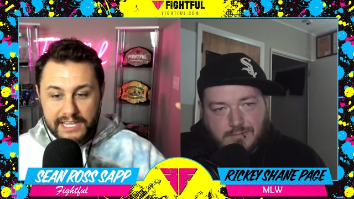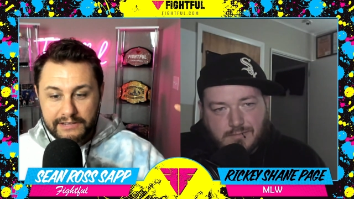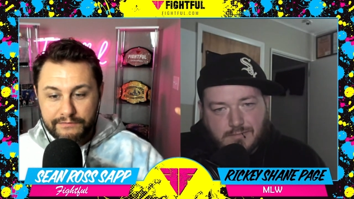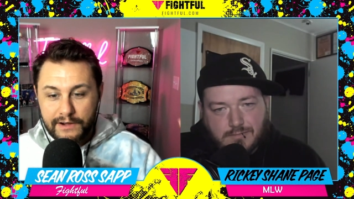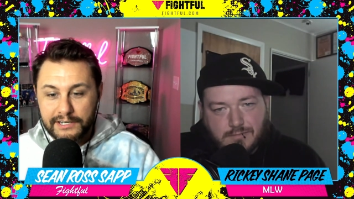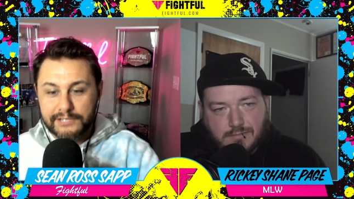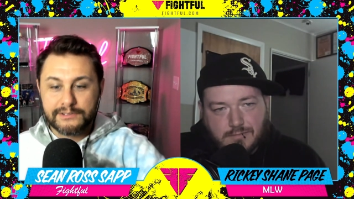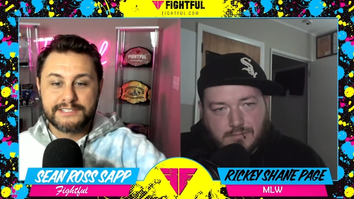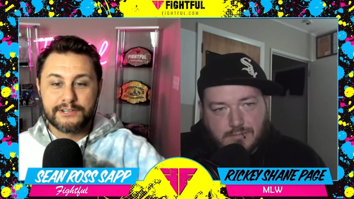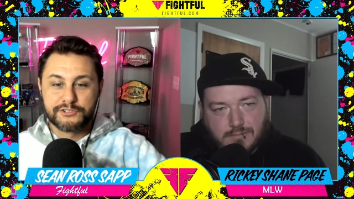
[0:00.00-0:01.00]
Speaker 1: can follow you
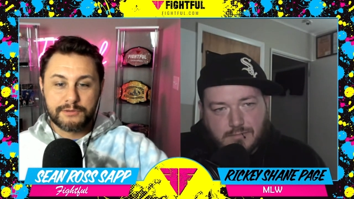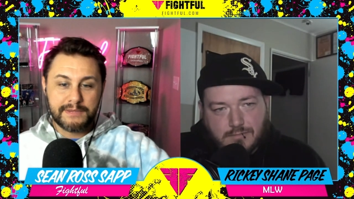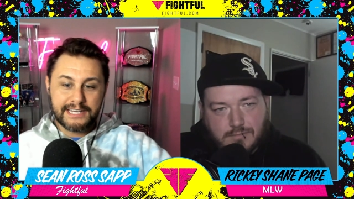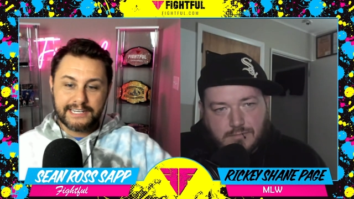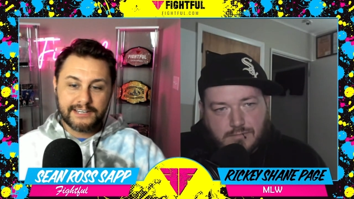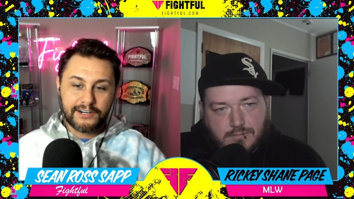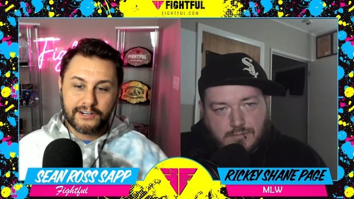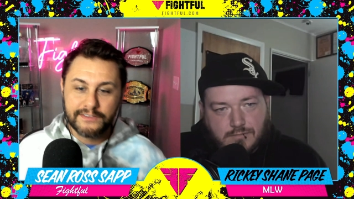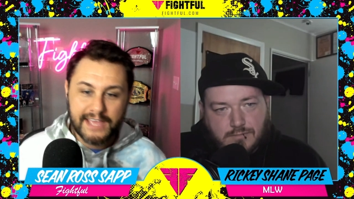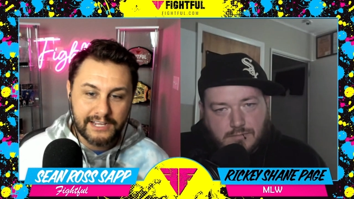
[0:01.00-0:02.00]
on social media,
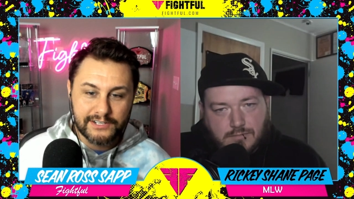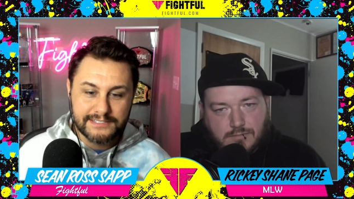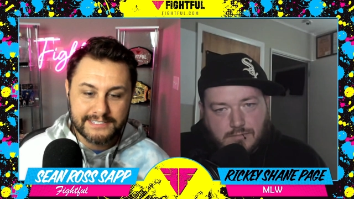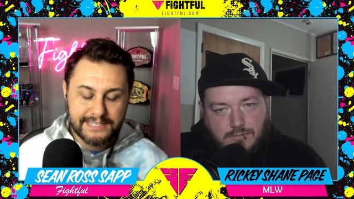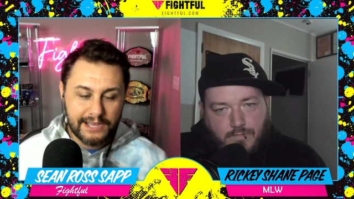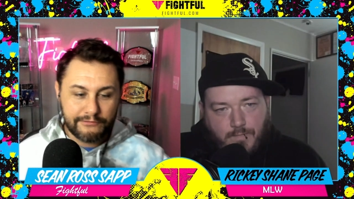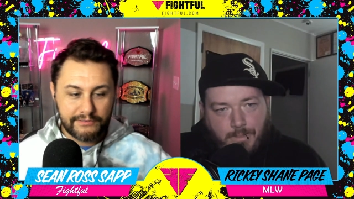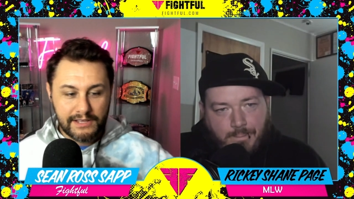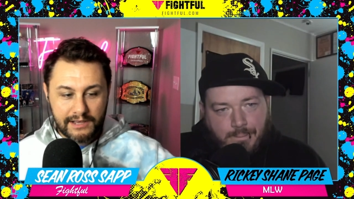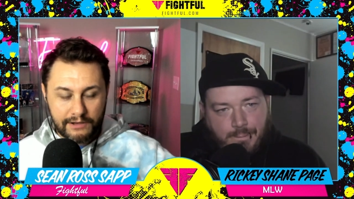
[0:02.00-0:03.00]
all that good stuff.
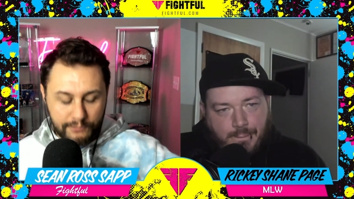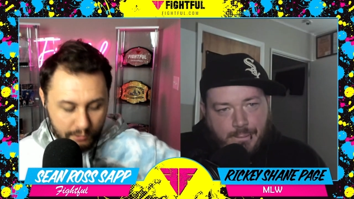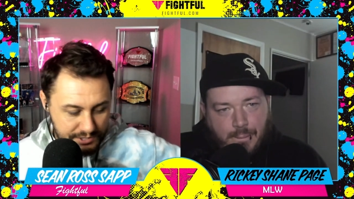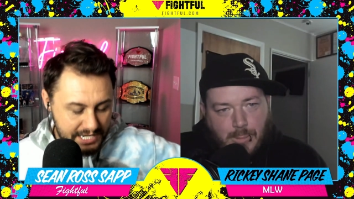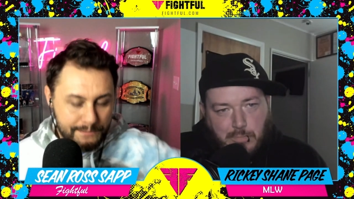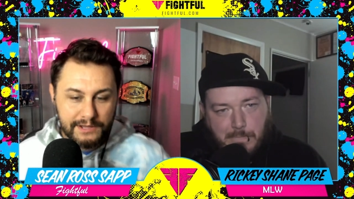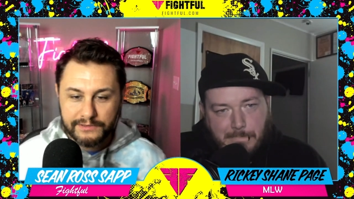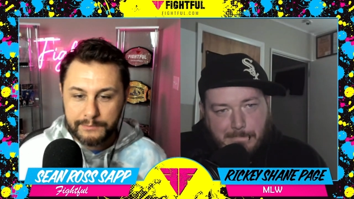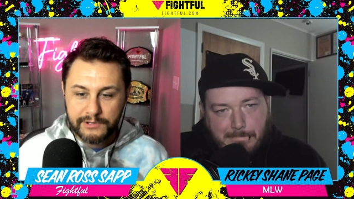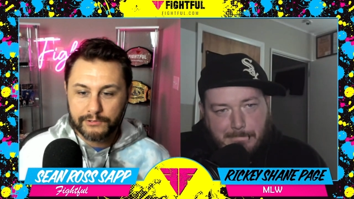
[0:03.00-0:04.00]
Of course,
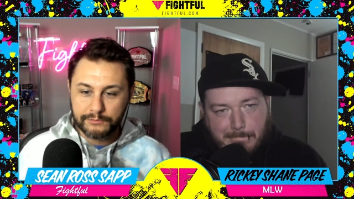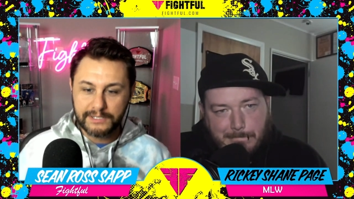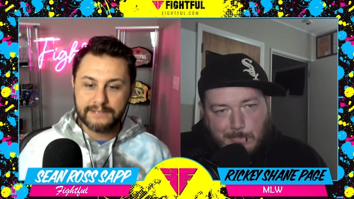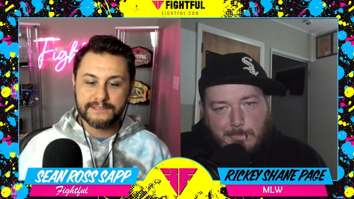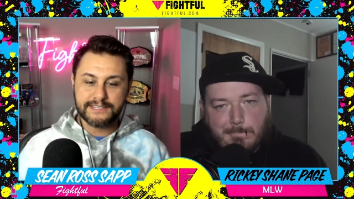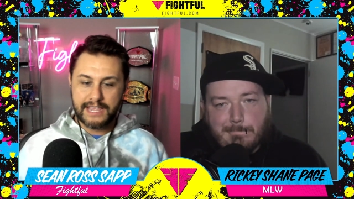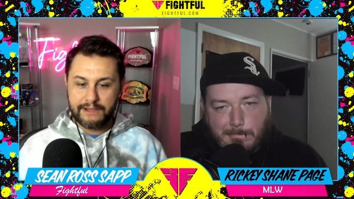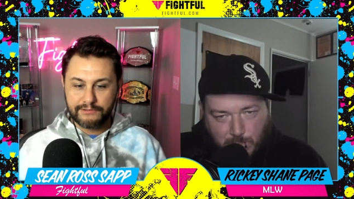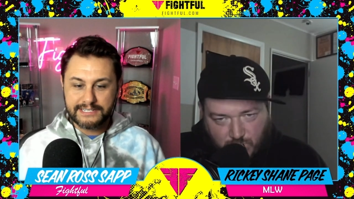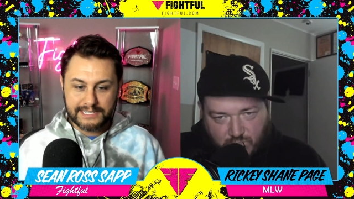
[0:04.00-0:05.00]
MLW on Reelz
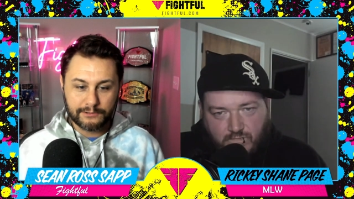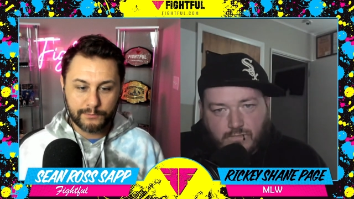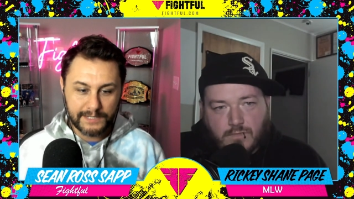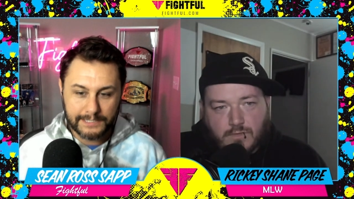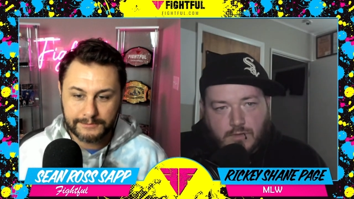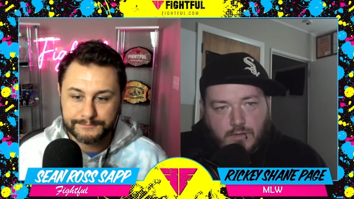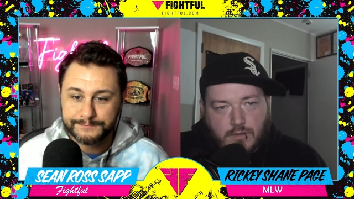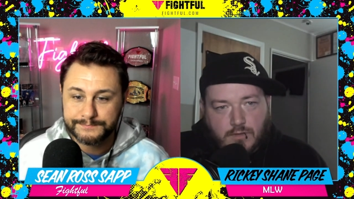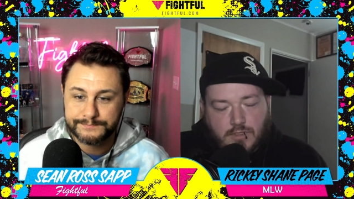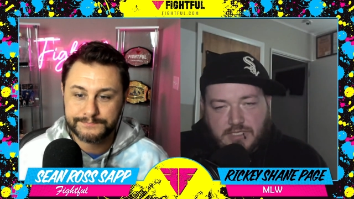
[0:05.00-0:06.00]
every single week.
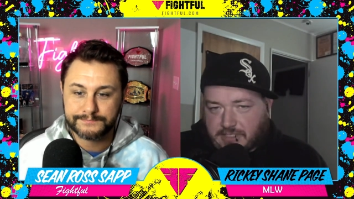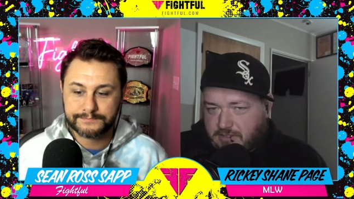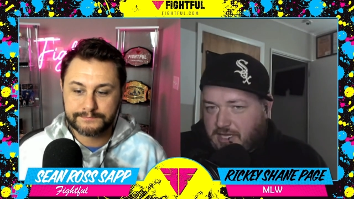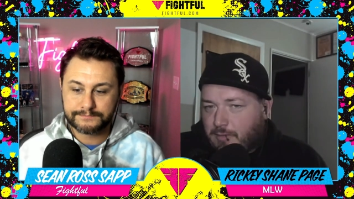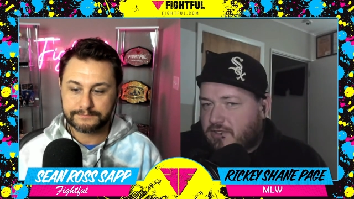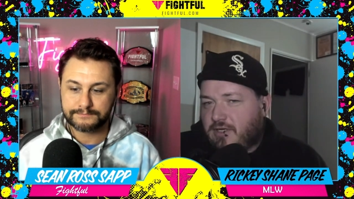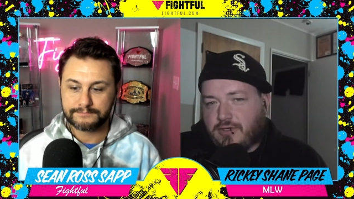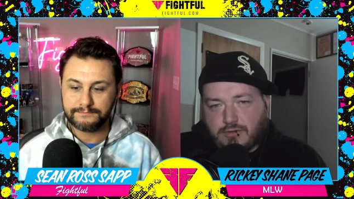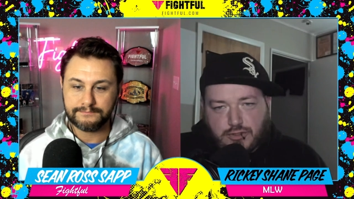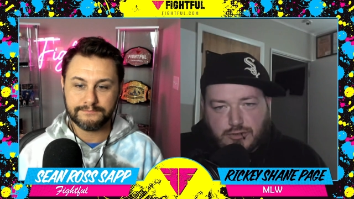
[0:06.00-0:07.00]
Speaker 2: Yes,
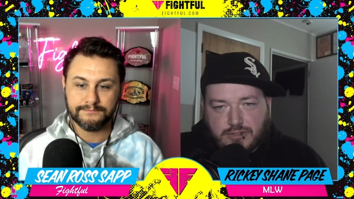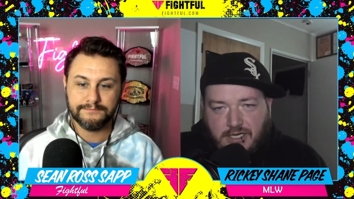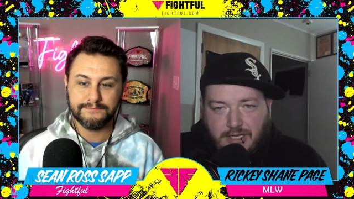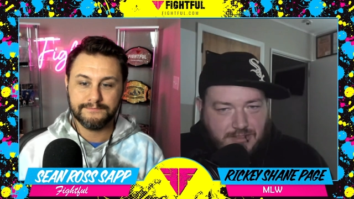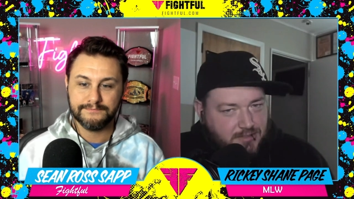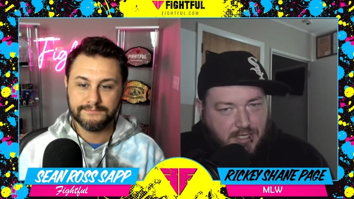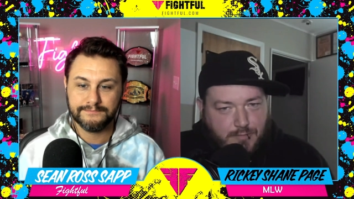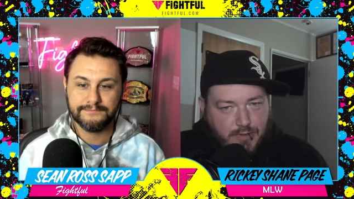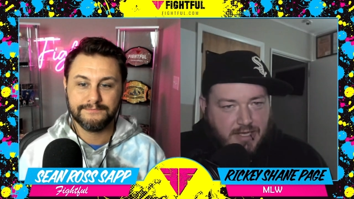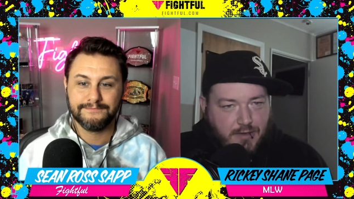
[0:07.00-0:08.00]
MLW Tuesday nights,
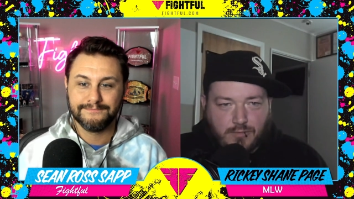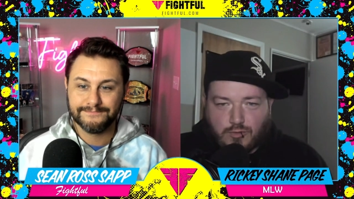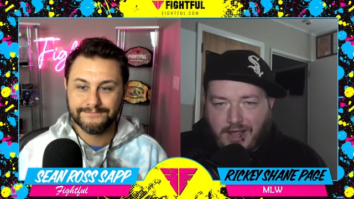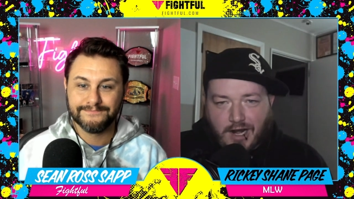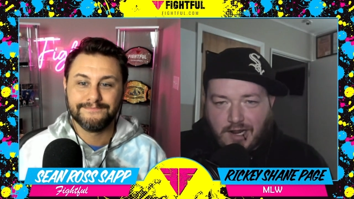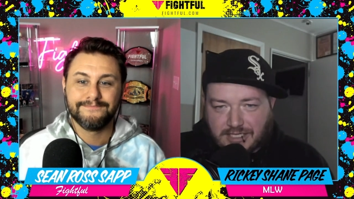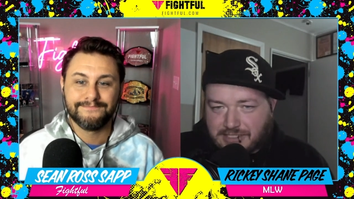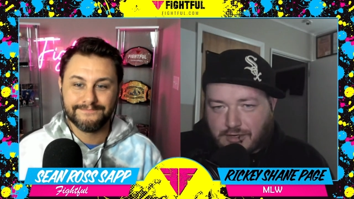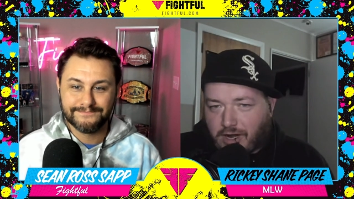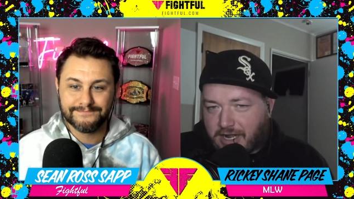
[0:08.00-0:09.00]
10 p.m. Right on. It's
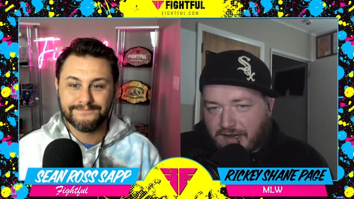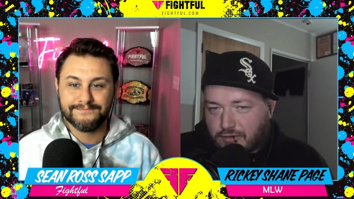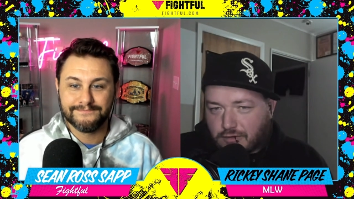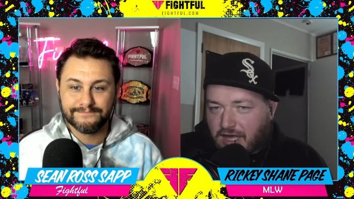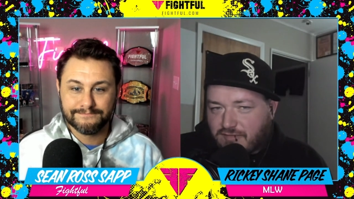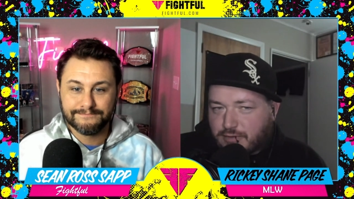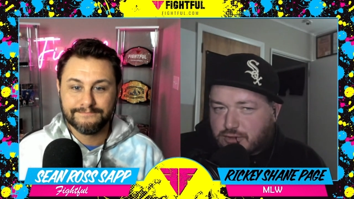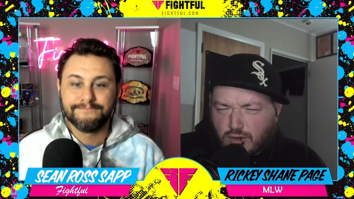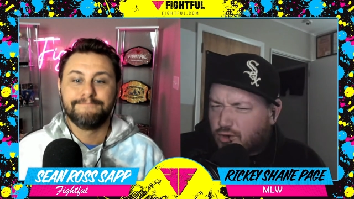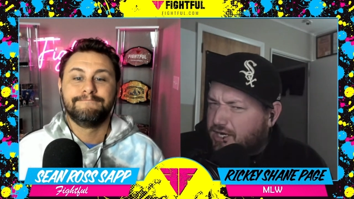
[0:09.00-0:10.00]
on right after Live
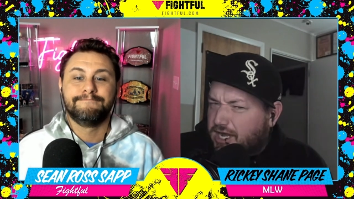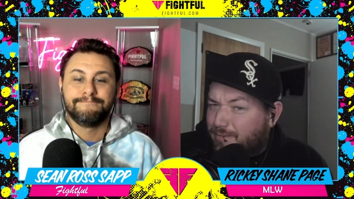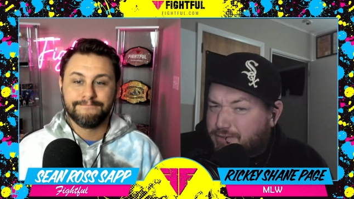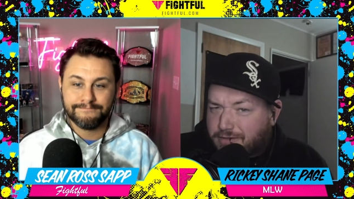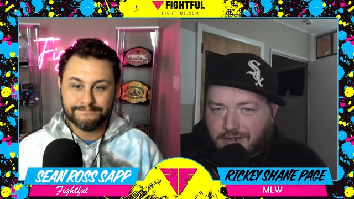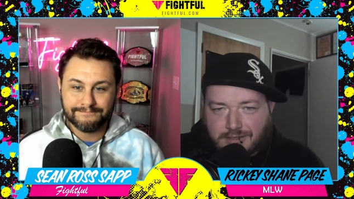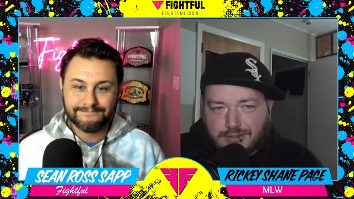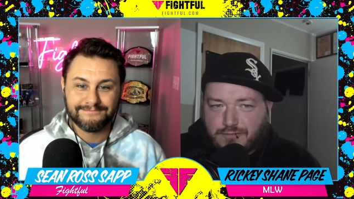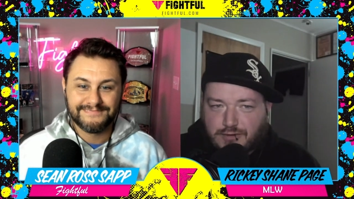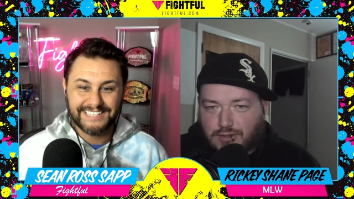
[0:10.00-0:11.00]
Patrol or Cops, I think.
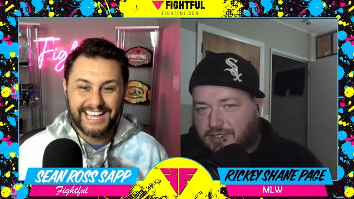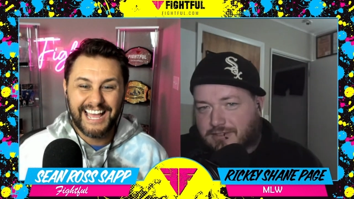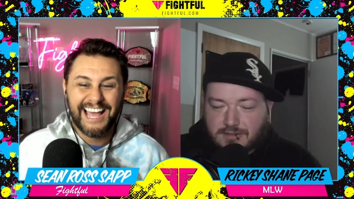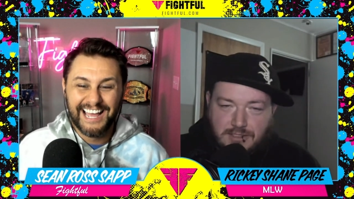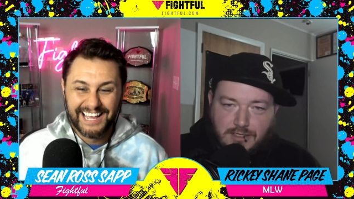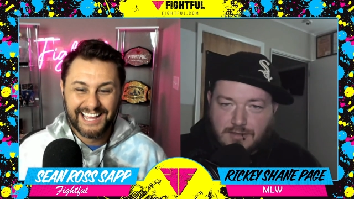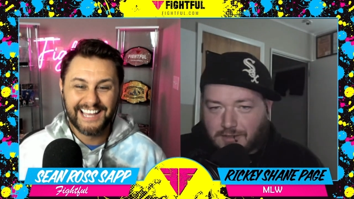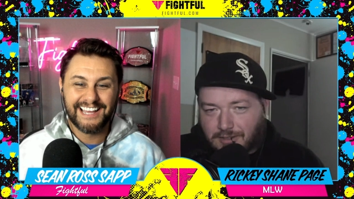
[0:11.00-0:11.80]
So if you're looking, you know,